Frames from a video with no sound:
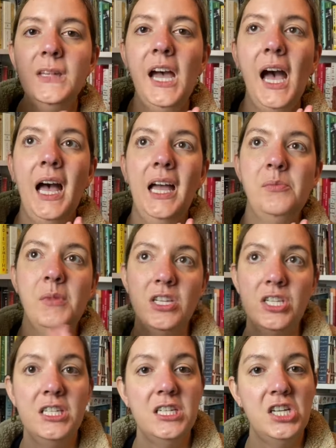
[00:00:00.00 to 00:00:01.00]
I
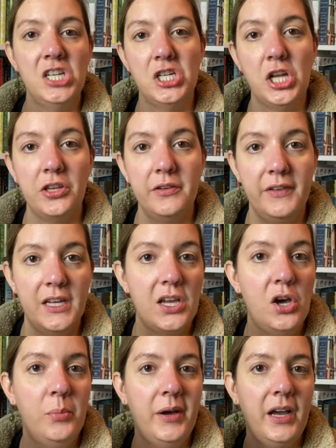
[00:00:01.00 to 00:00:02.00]
mentioned it in another
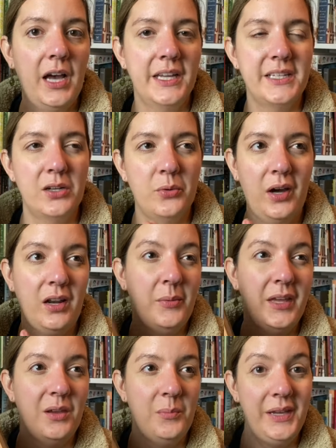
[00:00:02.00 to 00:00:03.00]
video, but I didn't want to
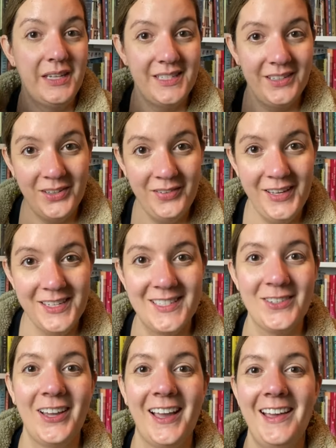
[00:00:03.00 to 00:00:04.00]
make a big deal of it,
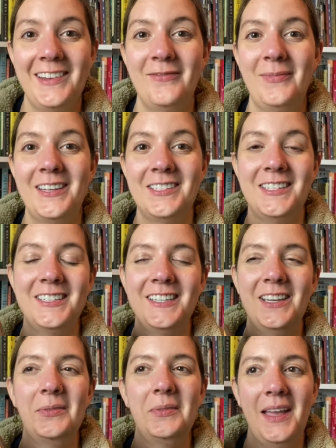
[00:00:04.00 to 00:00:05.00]
so I kind of mentioned
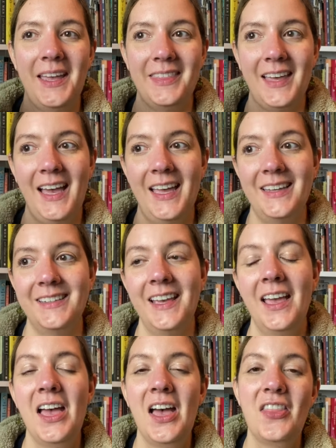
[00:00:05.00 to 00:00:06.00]
it way at the end,
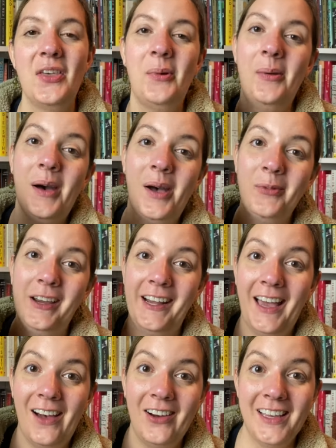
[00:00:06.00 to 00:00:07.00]
that my mom right
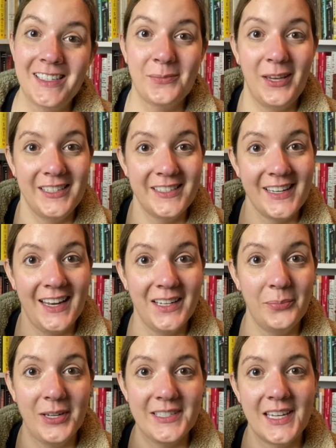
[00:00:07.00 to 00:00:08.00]
now has
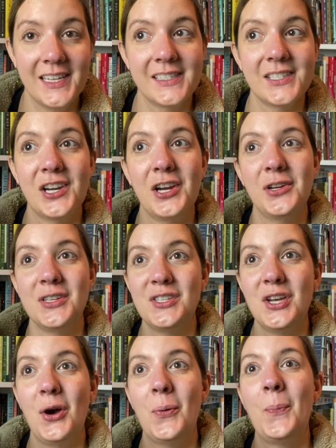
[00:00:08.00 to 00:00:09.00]
metastatic breast cancer.
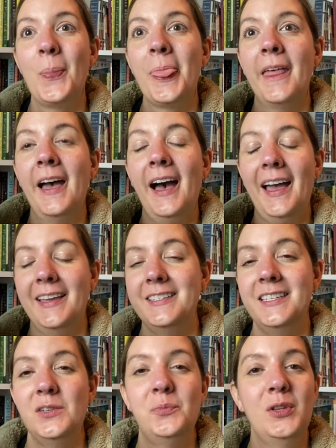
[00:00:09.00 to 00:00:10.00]
So I
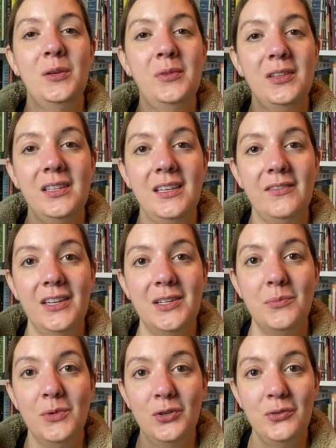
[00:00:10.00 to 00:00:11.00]
deeply believe
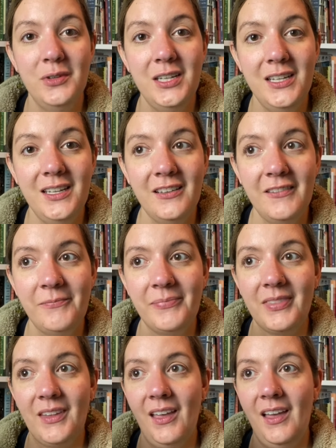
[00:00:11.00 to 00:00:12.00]
in mood reading.
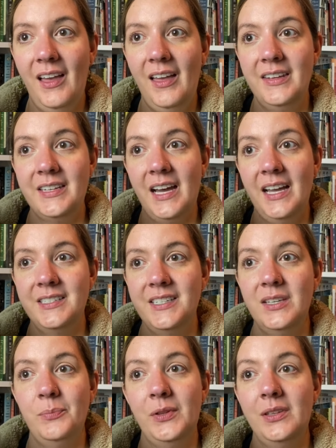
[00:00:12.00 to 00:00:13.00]
And I
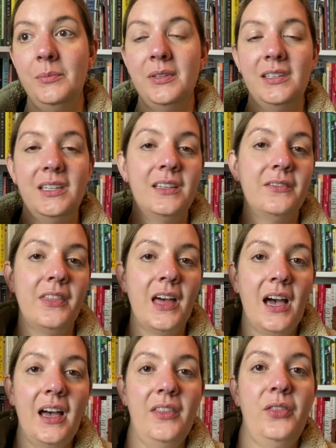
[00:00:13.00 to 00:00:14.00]
deeply believe
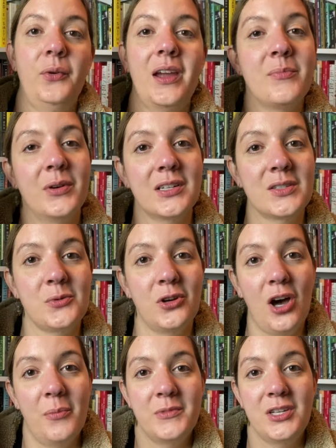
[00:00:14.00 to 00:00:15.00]
that the right books will
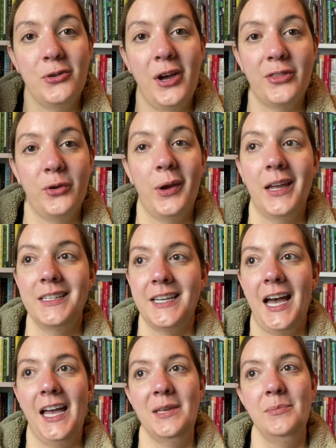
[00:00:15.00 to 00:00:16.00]
come to you at the right
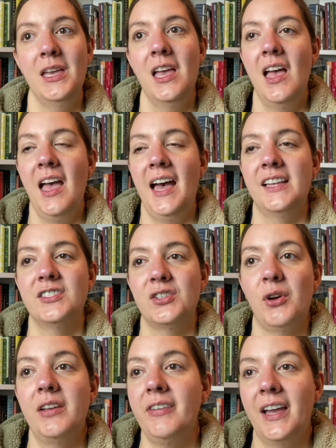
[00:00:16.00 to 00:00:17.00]
time. And
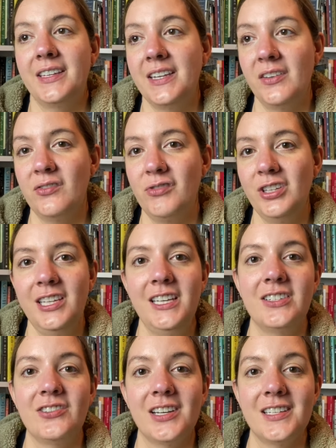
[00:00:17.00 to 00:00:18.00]
so I find it really
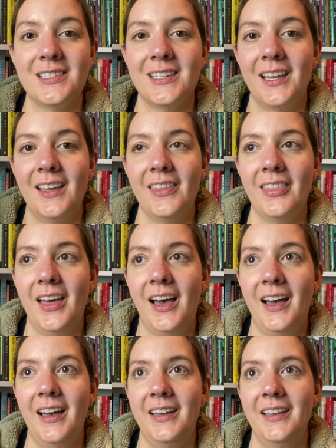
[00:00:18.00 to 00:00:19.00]
interesting
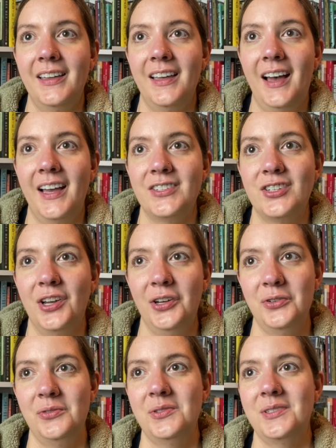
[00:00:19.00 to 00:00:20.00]
that I
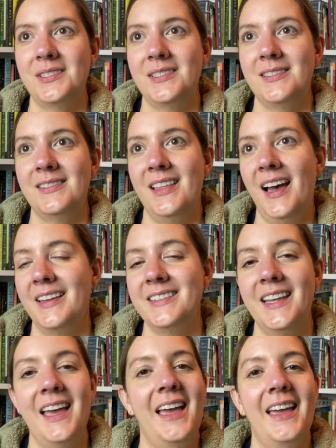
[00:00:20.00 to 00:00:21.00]
chose that
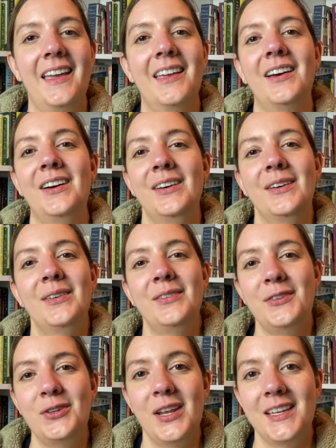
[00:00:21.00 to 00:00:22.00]
day a
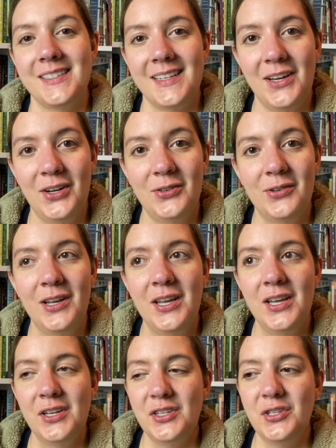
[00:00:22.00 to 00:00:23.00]
few days ago
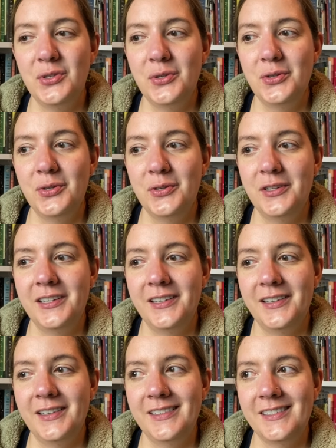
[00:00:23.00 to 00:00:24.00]
to
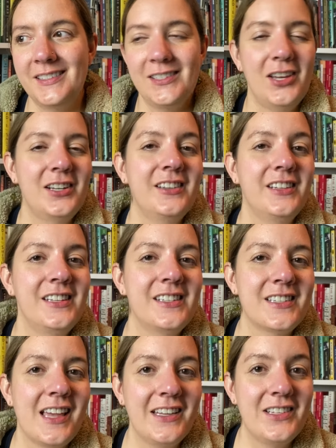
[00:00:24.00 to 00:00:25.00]
suddenly
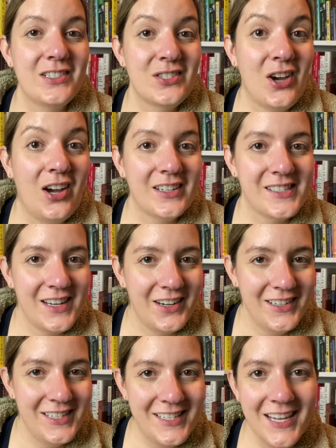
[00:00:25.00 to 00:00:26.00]
decide to stalk
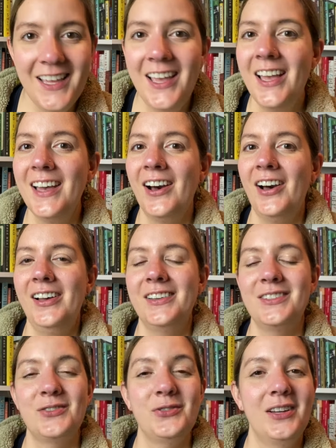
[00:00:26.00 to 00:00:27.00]
Sarah's
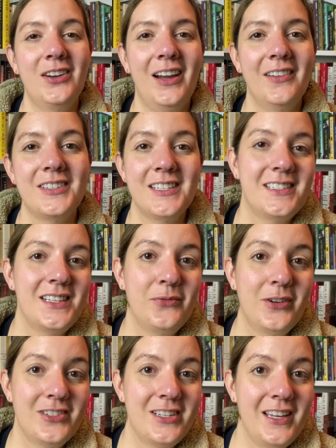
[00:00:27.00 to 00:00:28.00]
Storygraph to see
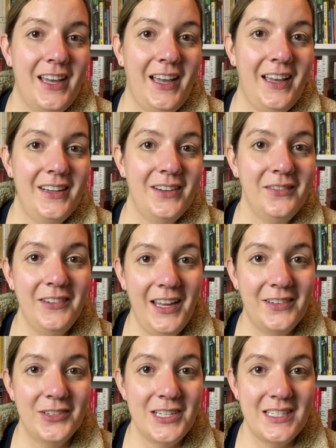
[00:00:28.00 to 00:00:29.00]
what she had
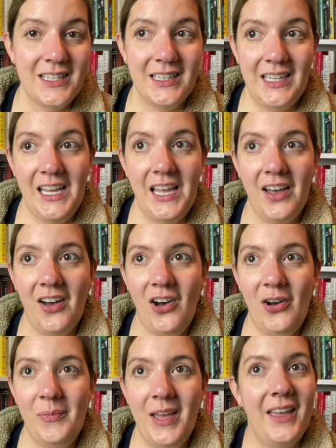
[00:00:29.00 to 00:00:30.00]
read recently.
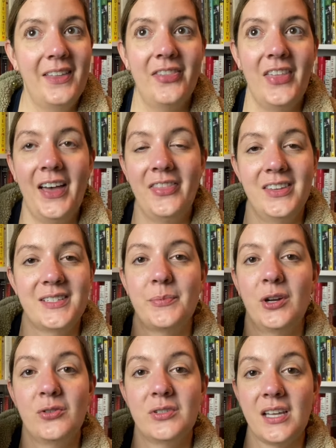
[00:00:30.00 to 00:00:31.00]
And that this
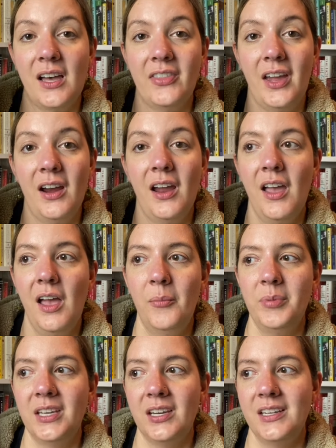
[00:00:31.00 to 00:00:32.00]
book was on there
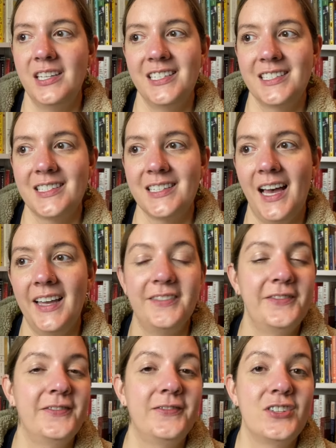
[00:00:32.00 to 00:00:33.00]
because I
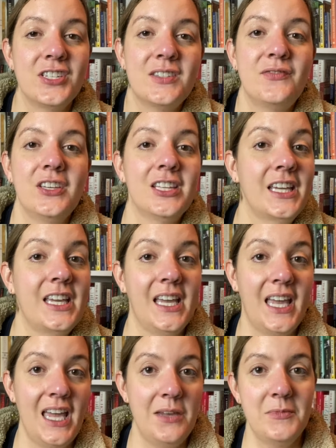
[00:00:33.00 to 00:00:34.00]
just feel like it
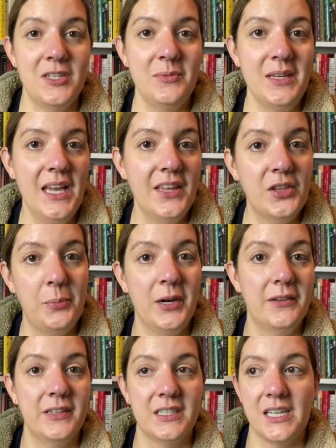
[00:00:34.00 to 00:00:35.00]
came to me at the
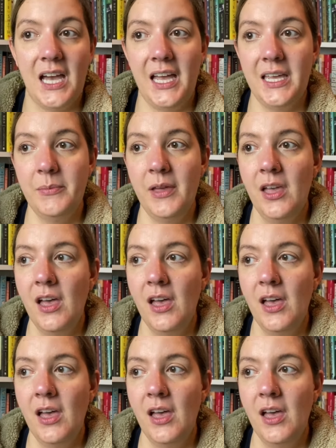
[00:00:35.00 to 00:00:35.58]
perfect time.